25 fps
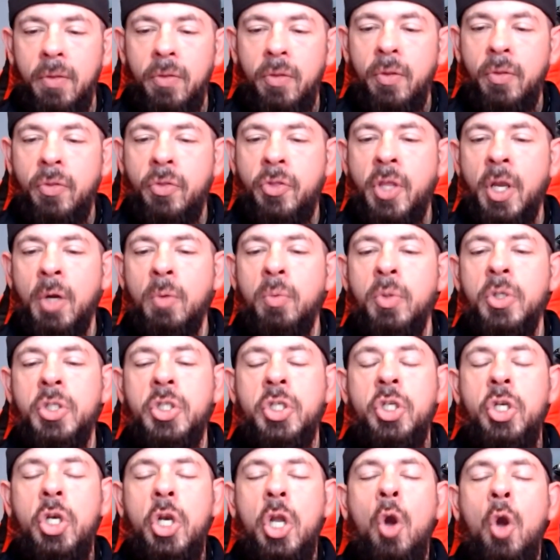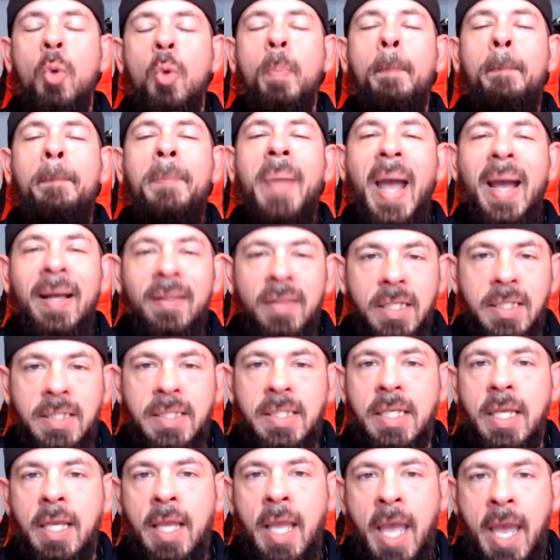
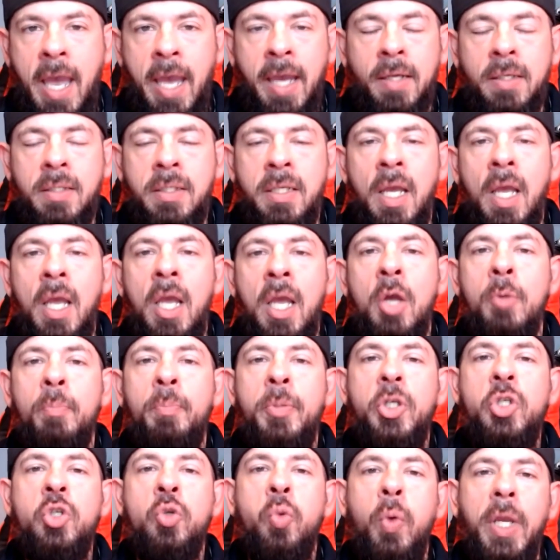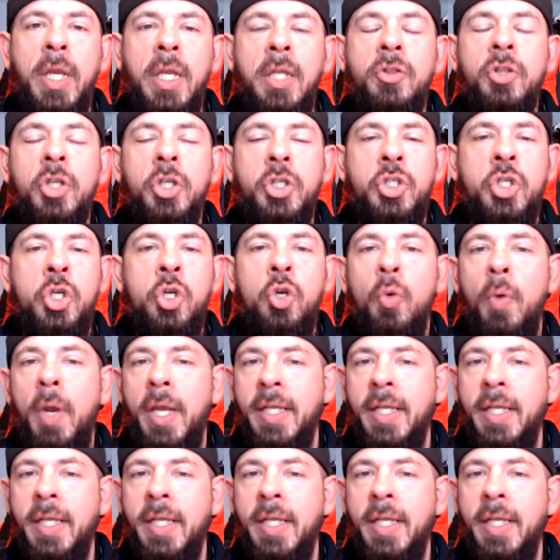balancing act between the two.